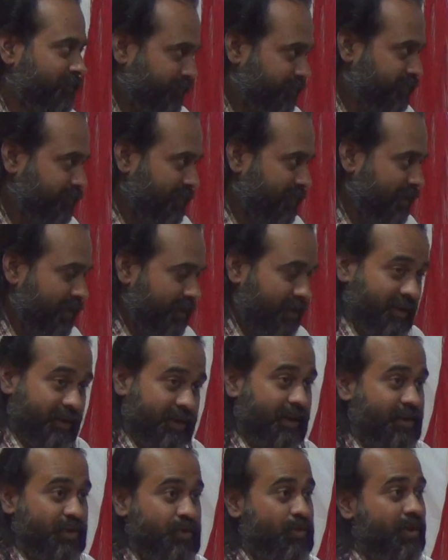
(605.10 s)
he knows he
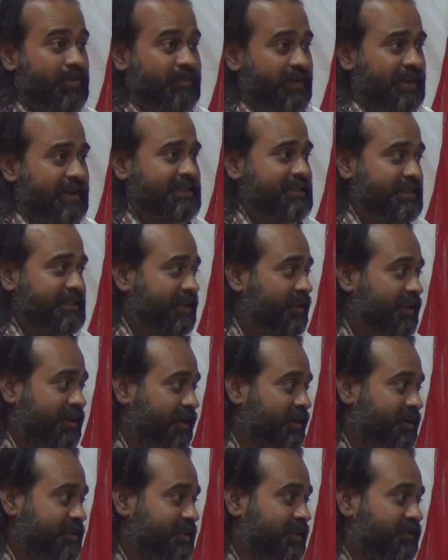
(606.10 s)
is. Clown. You are very
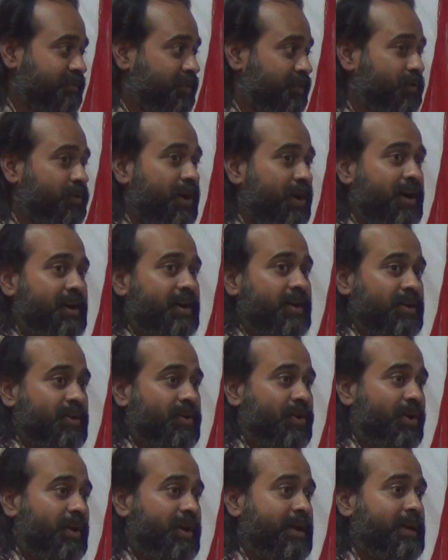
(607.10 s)
serious if you are
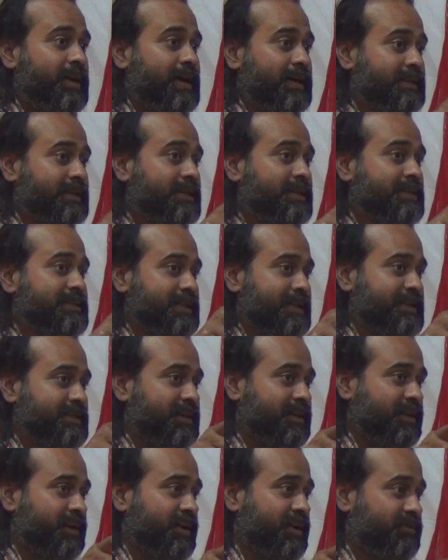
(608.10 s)
calling others as
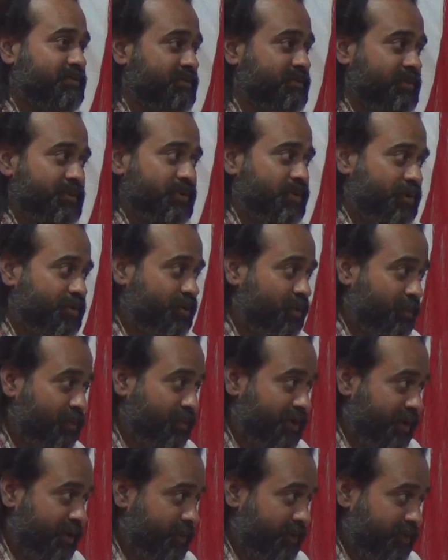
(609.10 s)
a clown. You are no
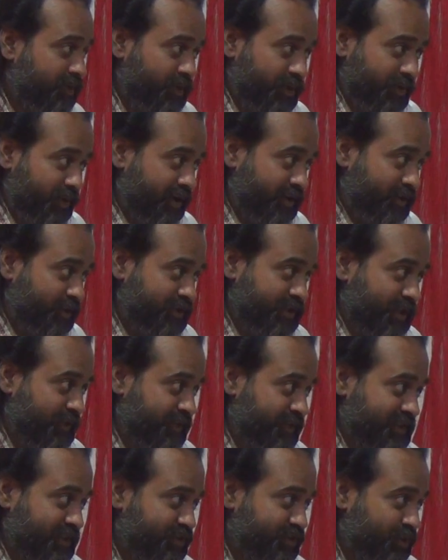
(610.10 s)
more able to look at yourself
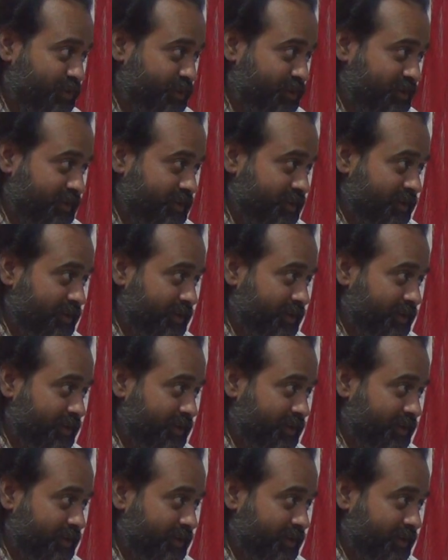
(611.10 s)
as a joke.